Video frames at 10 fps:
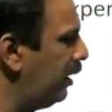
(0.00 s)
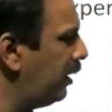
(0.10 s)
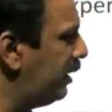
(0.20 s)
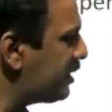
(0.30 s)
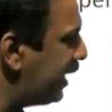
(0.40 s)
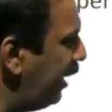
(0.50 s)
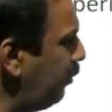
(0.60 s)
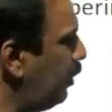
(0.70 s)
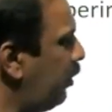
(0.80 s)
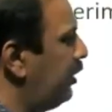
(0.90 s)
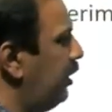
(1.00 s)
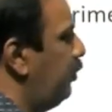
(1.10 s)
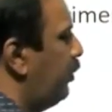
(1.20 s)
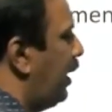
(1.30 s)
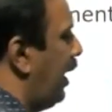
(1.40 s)
The same north, if
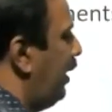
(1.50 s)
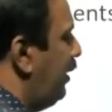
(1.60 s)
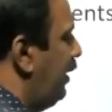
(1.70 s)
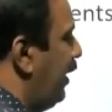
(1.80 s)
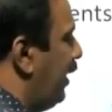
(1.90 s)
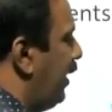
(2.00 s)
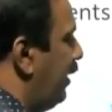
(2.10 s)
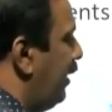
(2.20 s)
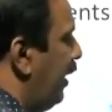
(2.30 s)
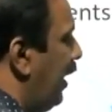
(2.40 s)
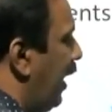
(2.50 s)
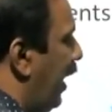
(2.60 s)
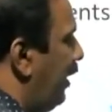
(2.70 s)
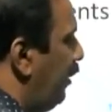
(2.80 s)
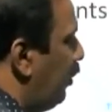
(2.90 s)
you cut here,
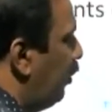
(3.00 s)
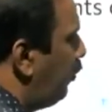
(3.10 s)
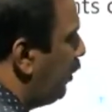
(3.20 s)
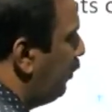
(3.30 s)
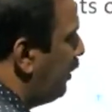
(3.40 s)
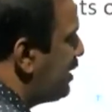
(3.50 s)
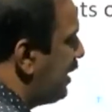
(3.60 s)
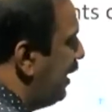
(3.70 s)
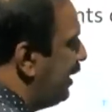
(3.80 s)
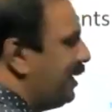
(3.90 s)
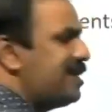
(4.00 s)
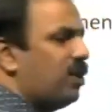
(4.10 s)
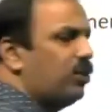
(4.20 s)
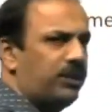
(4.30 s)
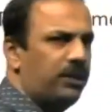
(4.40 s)
and if you look from this side, that is
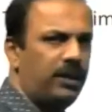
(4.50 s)
south.